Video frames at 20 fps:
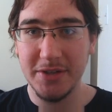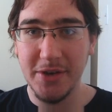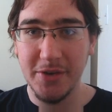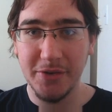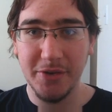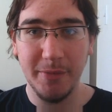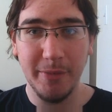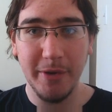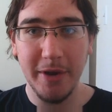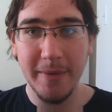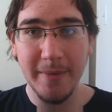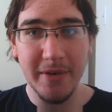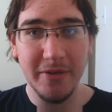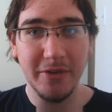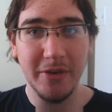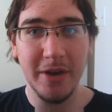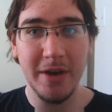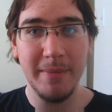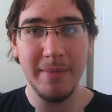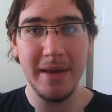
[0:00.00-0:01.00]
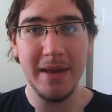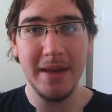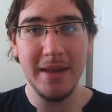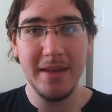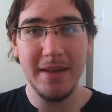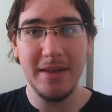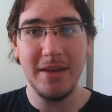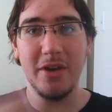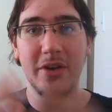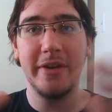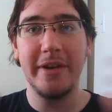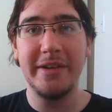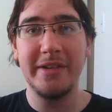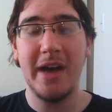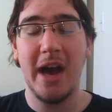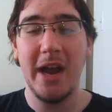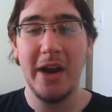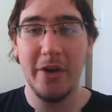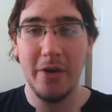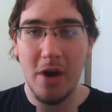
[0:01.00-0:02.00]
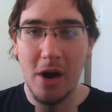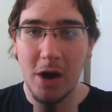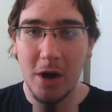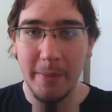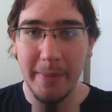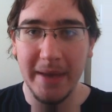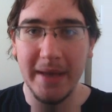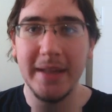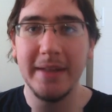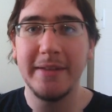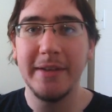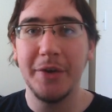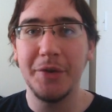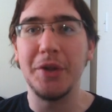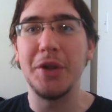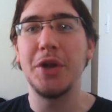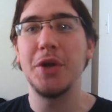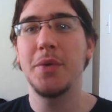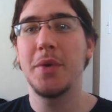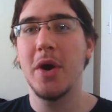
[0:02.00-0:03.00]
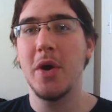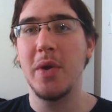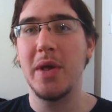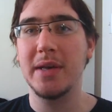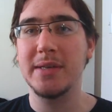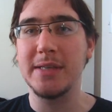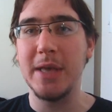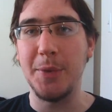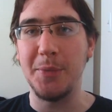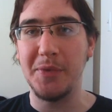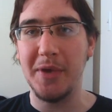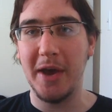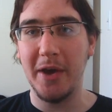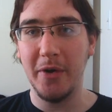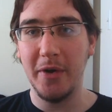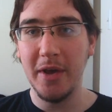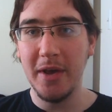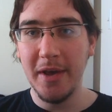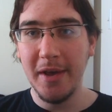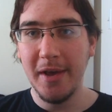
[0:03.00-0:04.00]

Those are pretty much going to be your entire army until the new Codex comes out.